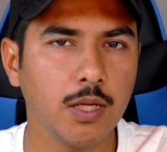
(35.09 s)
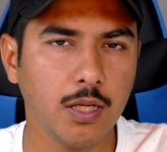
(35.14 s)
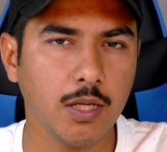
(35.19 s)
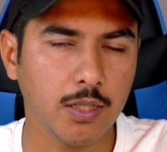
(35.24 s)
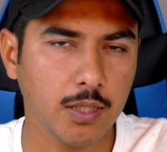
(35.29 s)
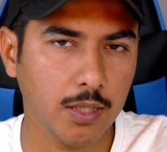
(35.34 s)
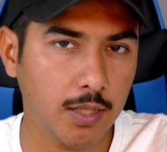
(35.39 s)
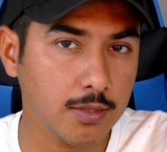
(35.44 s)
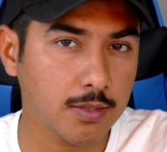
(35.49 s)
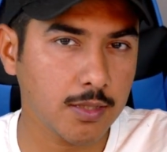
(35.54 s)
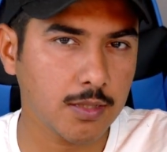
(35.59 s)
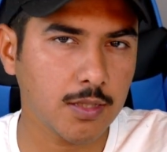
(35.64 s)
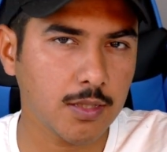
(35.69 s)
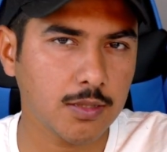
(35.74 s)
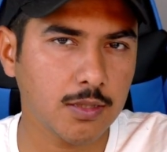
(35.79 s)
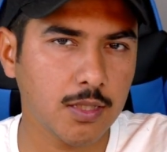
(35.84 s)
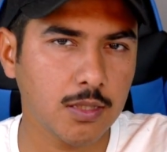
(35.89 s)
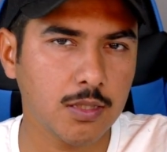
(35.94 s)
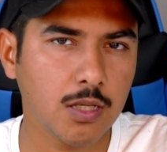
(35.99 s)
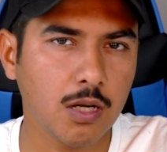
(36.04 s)
It is a
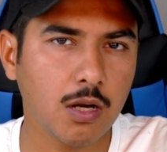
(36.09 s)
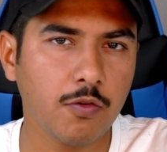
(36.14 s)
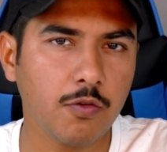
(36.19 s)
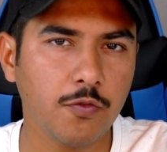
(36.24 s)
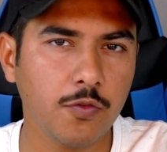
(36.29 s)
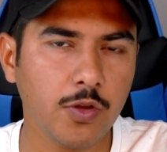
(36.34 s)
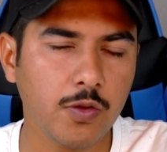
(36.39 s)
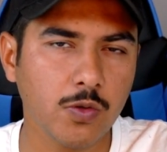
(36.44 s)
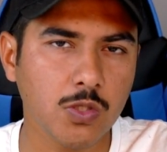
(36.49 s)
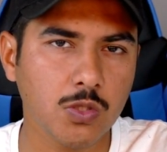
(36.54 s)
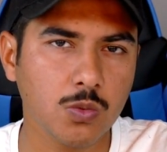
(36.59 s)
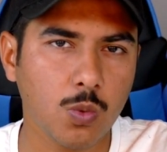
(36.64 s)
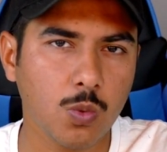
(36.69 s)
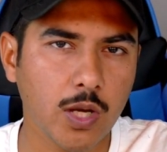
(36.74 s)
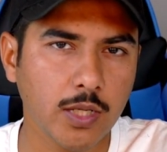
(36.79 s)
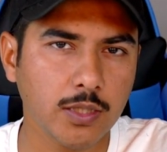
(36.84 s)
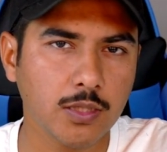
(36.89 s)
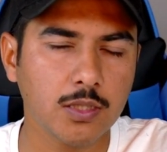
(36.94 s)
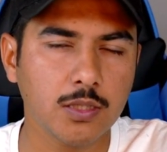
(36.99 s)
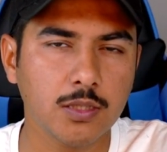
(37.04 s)
successor of vivo's
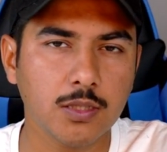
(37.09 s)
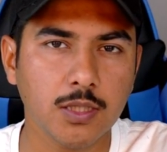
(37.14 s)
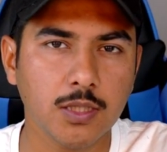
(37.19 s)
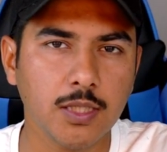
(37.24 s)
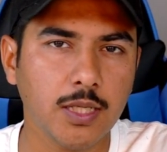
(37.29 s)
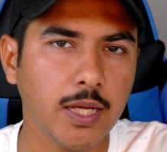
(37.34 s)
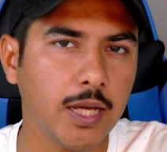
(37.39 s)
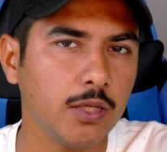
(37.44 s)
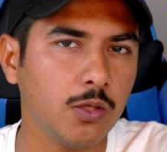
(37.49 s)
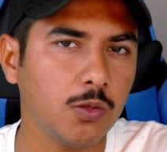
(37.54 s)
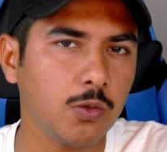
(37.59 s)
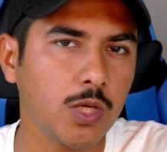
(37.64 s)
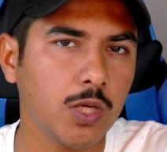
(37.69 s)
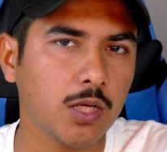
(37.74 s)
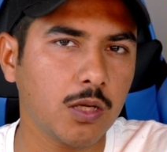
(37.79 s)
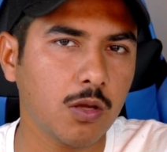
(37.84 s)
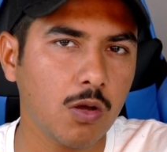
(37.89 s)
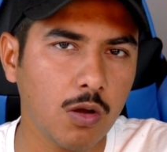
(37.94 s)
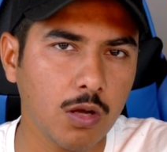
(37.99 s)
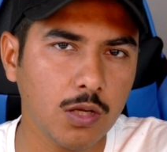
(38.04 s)
Y30 and you
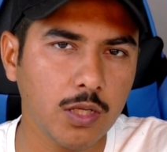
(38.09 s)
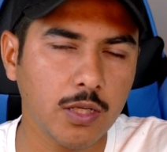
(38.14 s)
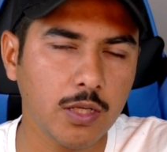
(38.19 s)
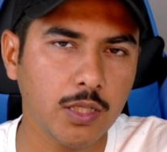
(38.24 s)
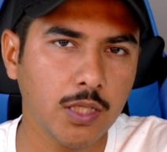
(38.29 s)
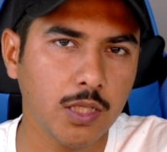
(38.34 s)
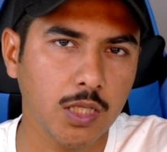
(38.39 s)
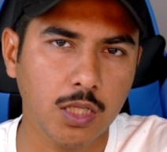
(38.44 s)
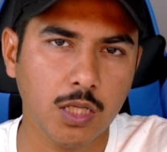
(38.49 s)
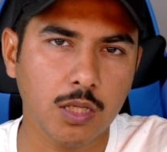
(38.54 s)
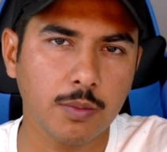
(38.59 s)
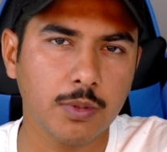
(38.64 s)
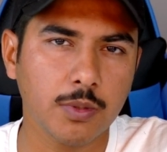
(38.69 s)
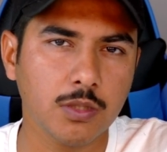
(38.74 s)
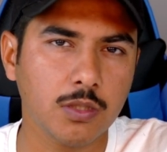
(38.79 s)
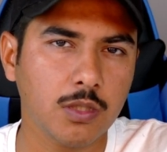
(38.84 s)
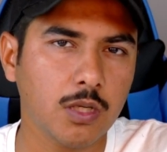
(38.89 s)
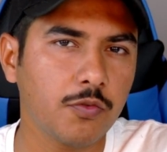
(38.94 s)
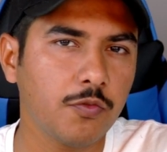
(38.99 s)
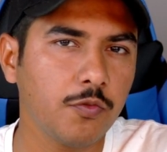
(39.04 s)
can call it a younger
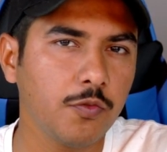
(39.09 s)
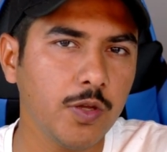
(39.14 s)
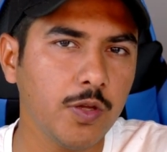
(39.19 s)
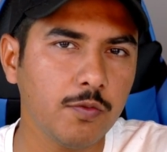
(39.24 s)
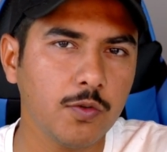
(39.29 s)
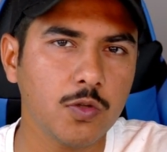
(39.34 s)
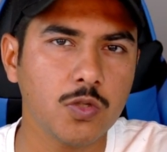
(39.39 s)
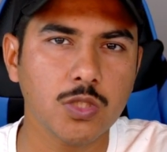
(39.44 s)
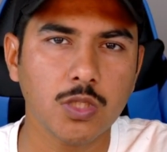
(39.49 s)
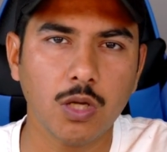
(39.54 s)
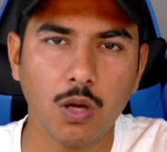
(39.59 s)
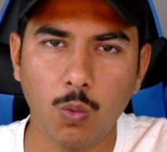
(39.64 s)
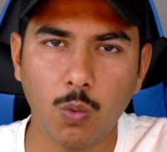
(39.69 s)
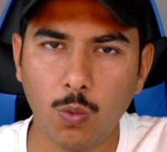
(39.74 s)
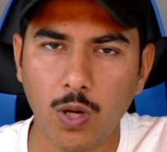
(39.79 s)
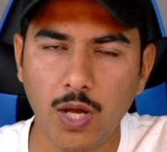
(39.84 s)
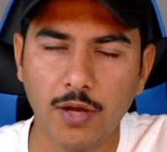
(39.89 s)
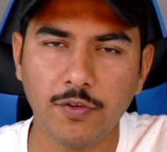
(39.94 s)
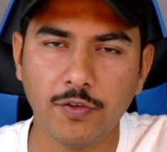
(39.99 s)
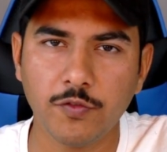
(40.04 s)
brother of vivo's
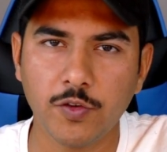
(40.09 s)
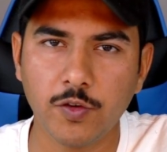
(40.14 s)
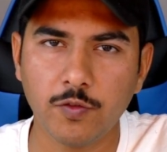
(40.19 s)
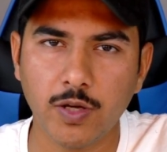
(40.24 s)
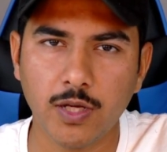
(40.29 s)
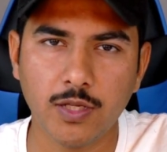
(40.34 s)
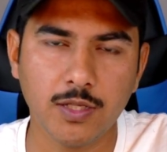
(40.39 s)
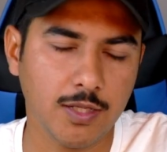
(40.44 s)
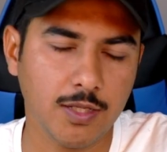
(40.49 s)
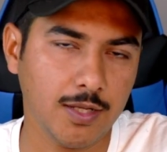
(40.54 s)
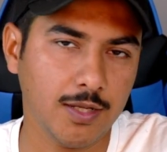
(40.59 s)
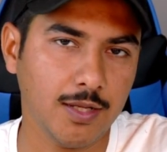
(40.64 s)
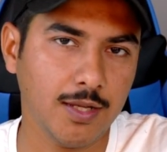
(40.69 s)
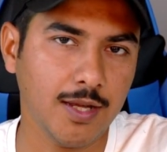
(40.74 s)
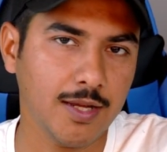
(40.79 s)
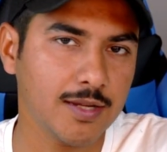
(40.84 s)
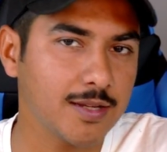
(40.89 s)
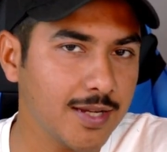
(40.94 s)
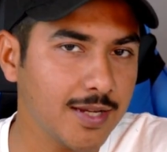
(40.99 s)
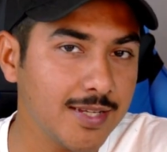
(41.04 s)
Y51.
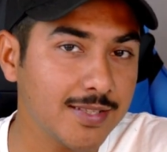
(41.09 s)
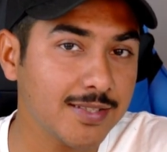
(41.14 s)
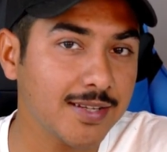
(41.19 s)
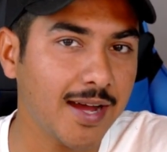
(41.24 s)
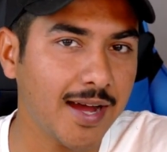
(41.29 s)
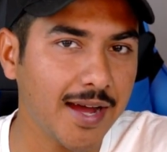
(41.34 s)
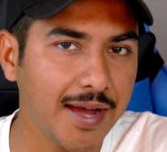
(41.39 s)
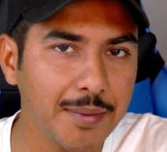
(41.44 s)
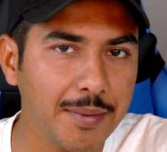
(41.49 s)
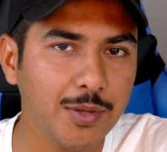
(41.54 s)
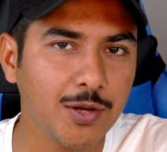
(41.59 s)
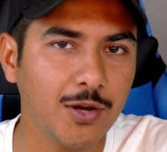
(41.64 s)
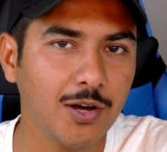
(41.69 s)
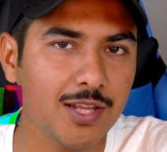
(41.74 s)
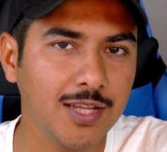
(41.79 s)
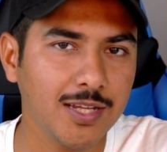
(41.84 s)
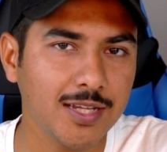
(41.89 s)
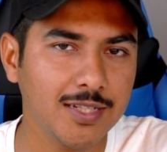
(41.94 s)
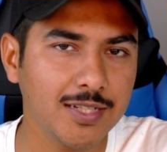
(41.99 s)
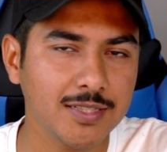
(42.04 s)
At least I'm
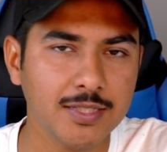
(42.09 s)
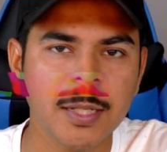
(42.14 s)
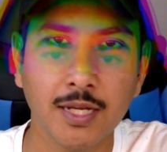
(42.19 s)
calling it.